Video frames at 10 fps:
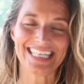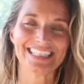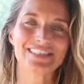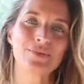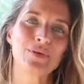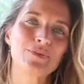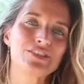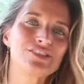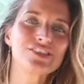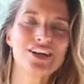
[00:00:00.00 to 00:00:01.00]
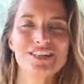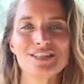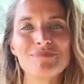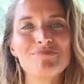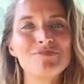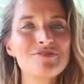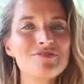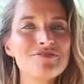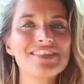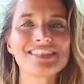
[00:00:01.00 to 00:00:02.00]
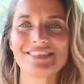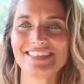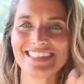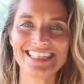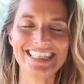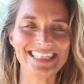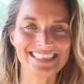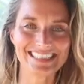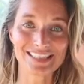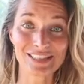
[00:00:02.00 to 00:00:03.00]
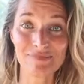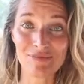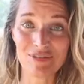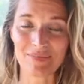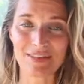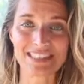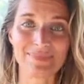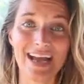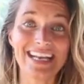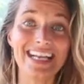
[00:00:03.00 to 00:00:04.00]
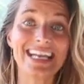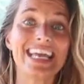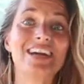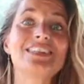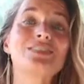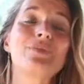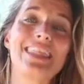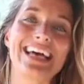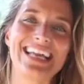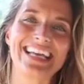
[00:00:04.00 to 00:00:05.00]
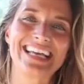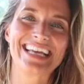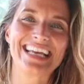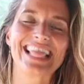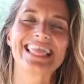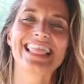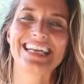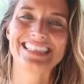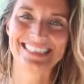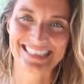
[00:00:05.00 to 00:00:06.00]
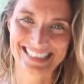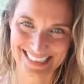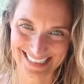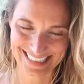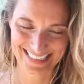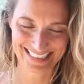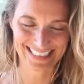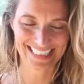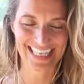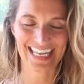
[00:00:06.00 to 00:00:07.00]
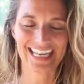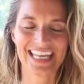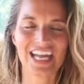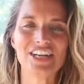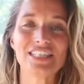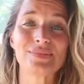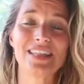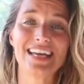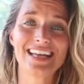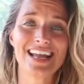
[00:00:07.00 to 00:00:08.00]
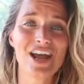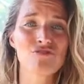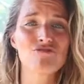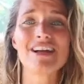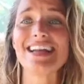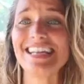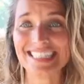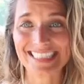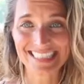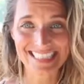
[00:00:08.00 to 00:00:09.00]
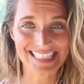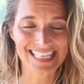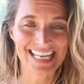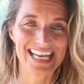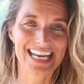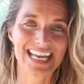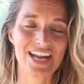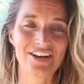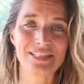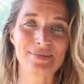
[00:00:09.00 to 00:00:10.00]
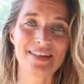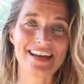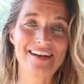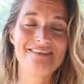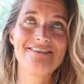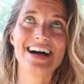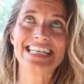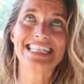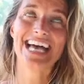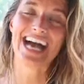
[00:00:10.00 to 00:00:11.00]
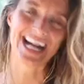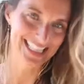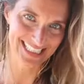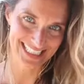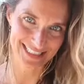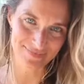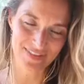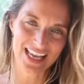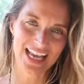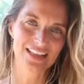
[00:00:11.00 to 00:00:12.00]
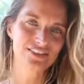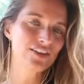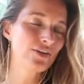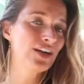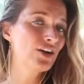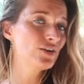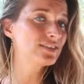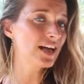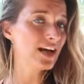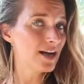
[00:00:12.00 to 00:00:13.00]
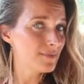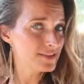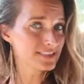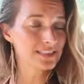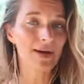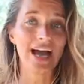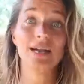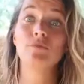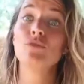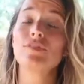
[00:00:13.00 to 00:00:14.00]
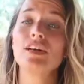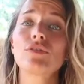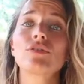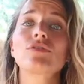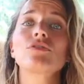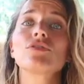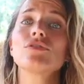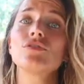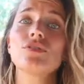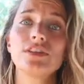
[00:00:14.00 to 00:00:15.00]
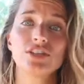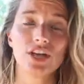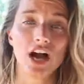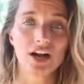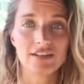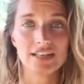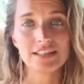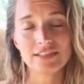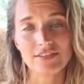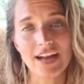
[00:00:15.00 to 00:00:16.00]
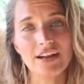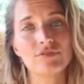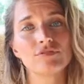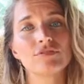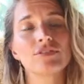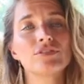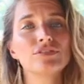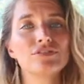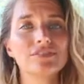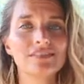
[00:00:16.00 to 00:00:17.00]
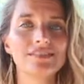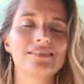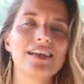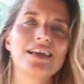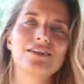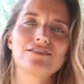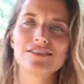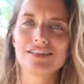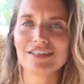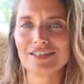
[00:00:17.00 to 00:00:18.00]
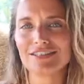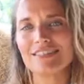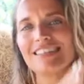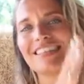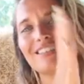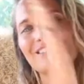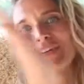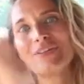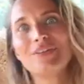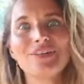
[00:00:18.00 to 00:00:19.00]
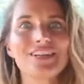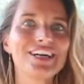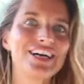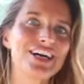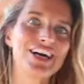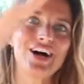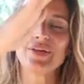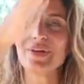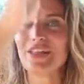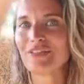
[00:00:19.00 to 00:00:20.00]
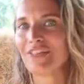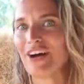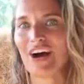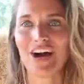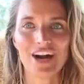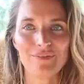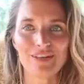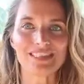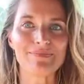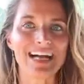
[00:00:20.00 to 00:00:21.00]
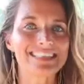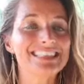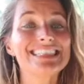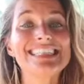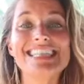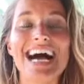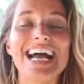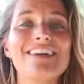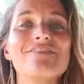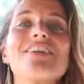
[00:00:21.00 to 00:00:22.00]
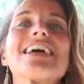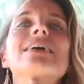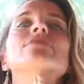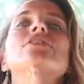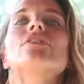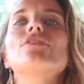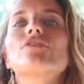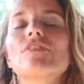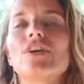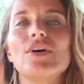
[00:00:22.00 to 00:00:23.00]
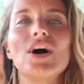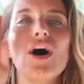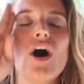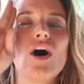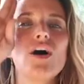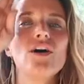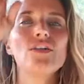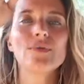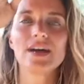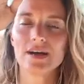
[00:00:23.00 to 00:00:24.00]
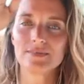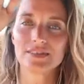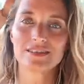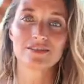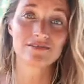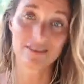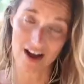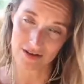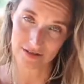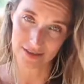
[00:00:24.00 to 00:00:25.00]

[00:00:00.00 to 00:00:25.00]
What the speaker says: So when we're starting to move this Kundalini, it starts to move up the spine, and it carries with it light. And it carries with it radiance. And it carries with it vitality. And so it goes up the spine, moving through the chakras, right? Root, sacral, solar, all the way through the heart, once it passes the diaphragm to the throat, all the way up to the crown.